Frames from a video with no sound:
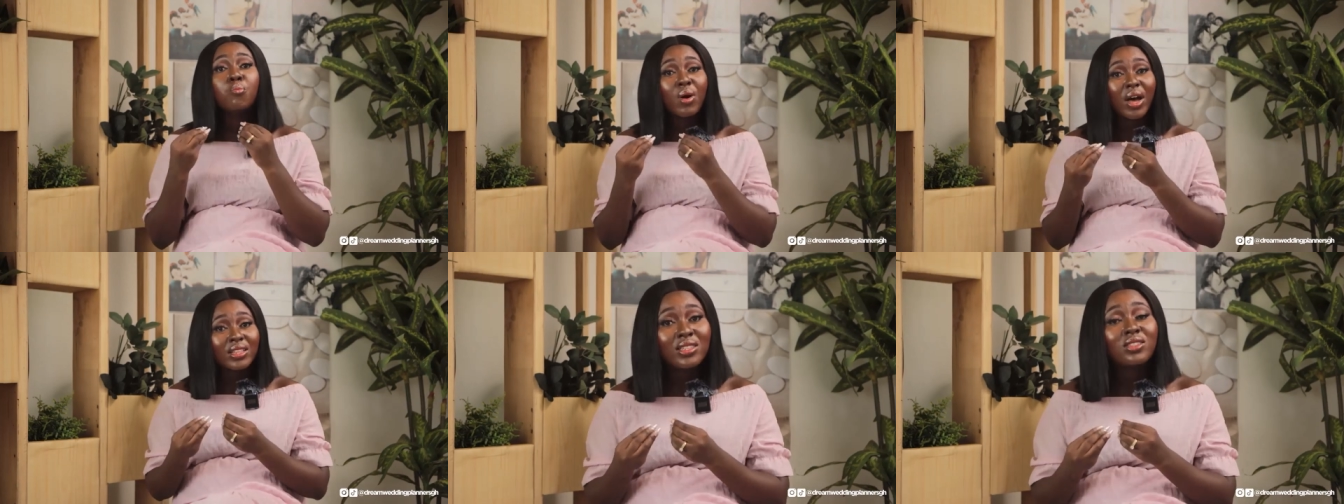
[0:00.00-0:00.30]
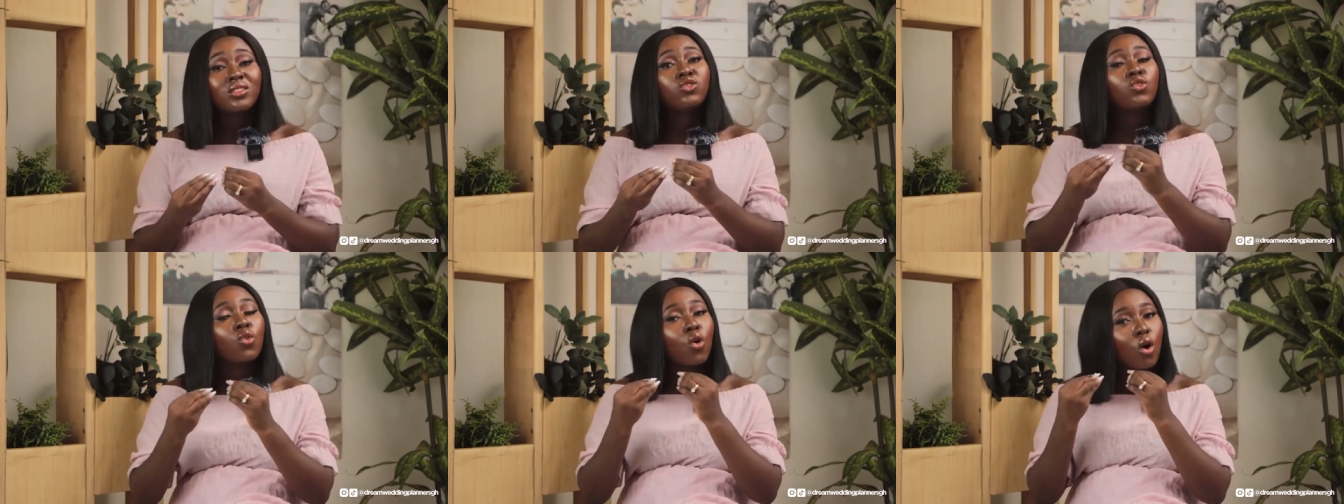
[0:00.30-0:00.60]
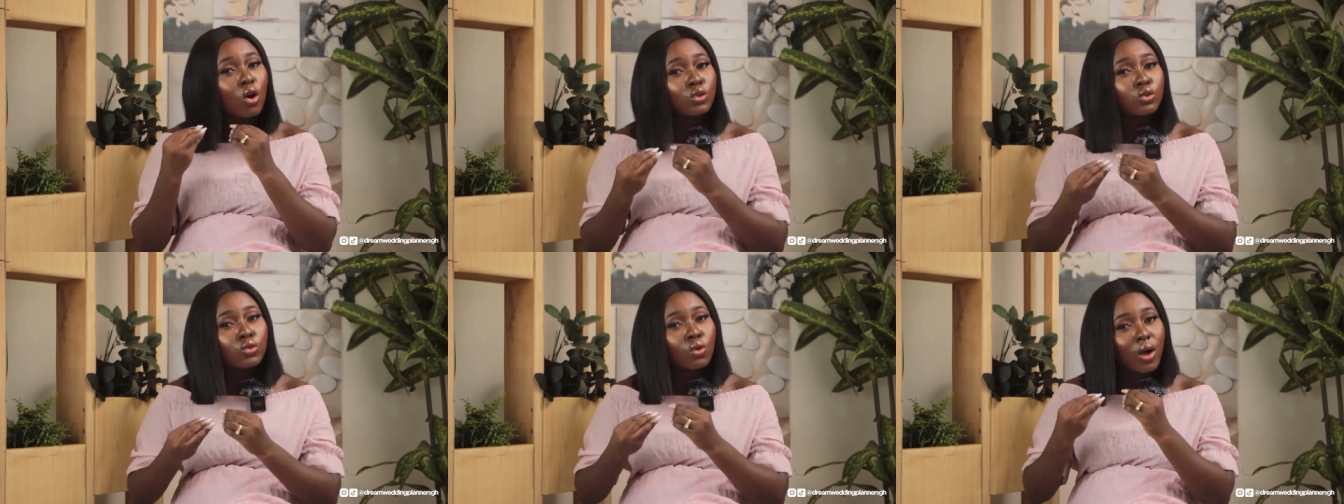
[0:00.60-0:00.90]
But you
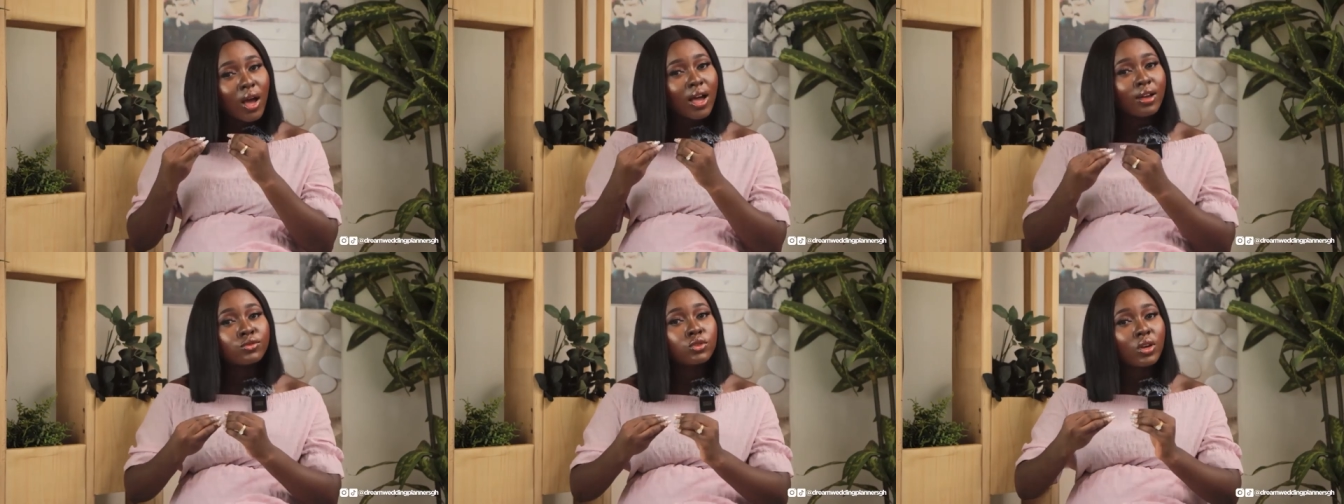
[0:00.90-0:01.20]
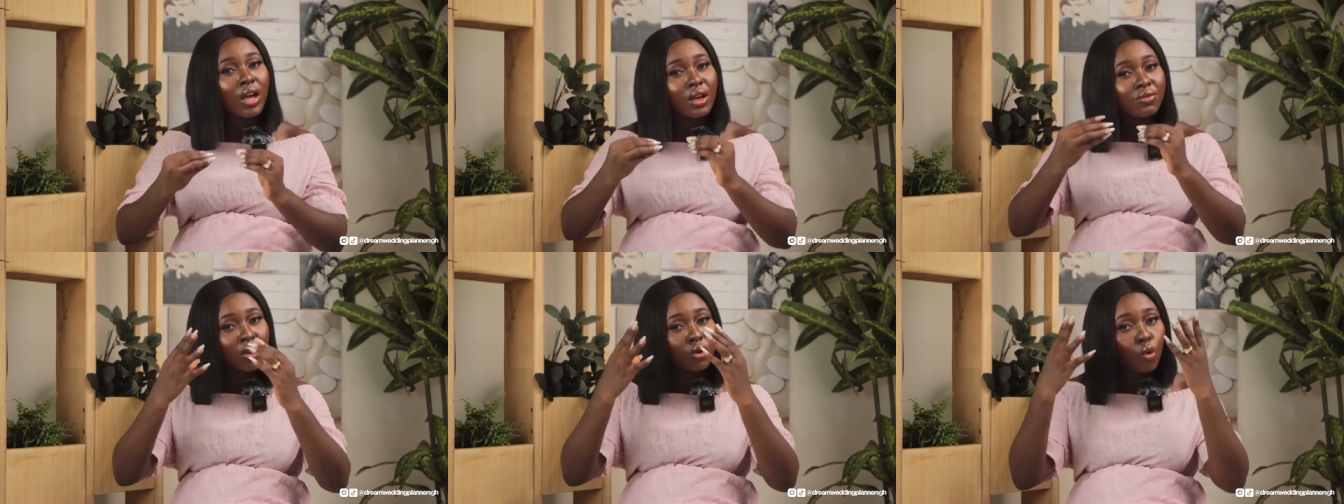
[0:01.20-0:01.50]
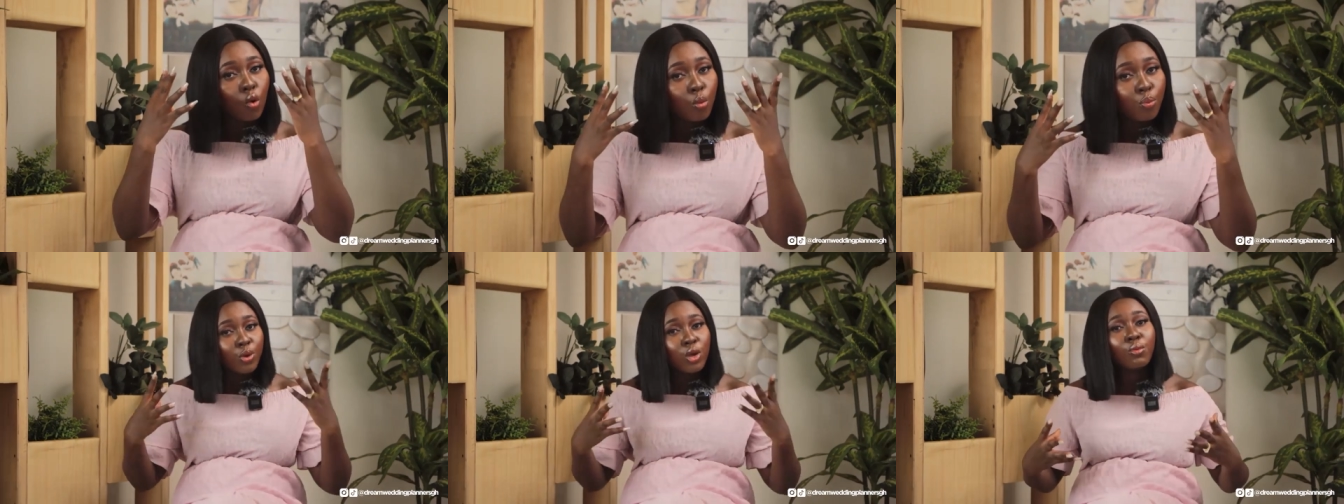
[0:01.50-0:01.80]
also have to have an
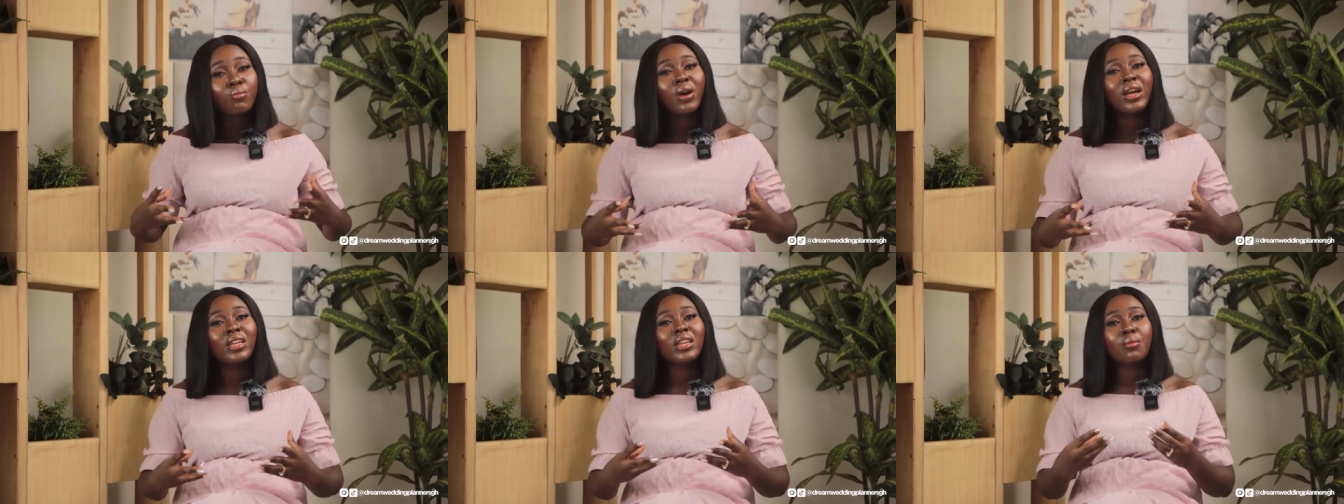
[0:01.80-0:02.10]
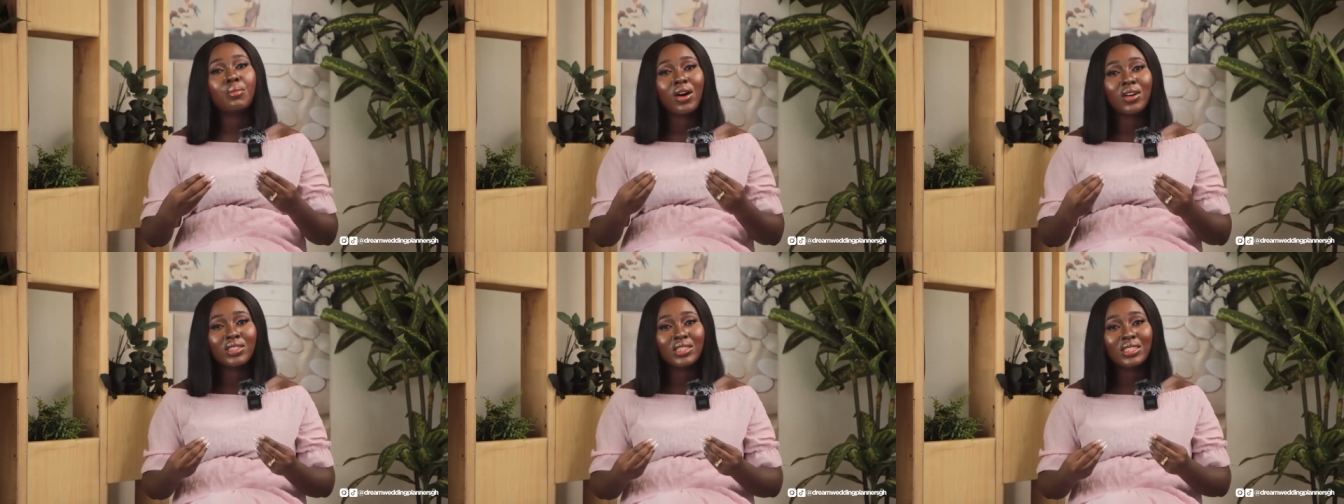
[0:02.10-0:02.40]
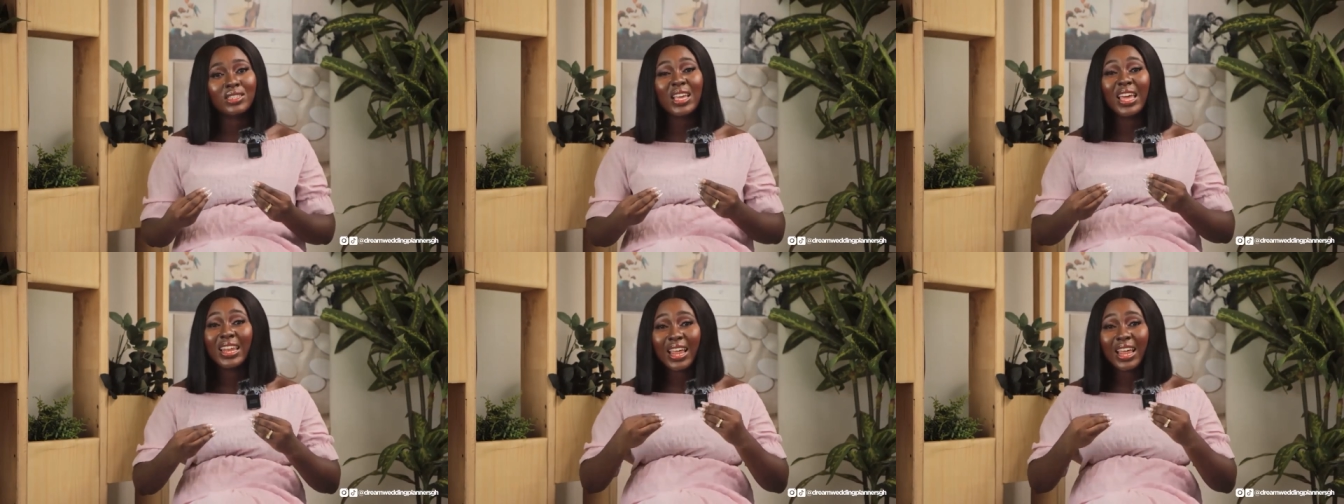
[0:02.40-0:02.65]
open mind about it